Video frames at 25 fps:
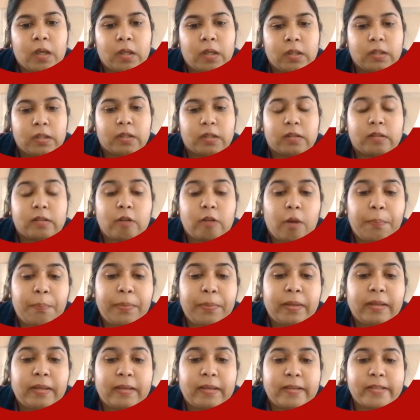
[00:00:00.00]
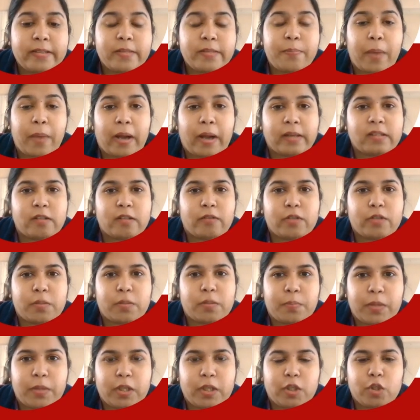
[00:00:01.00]
The topic is parts of
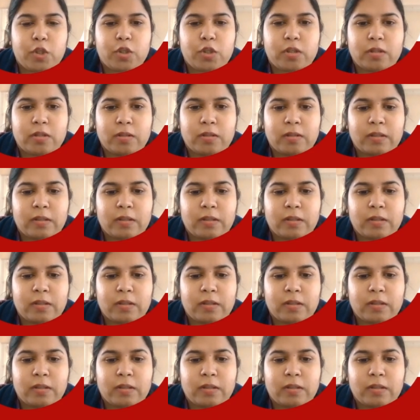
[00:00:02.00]
speech.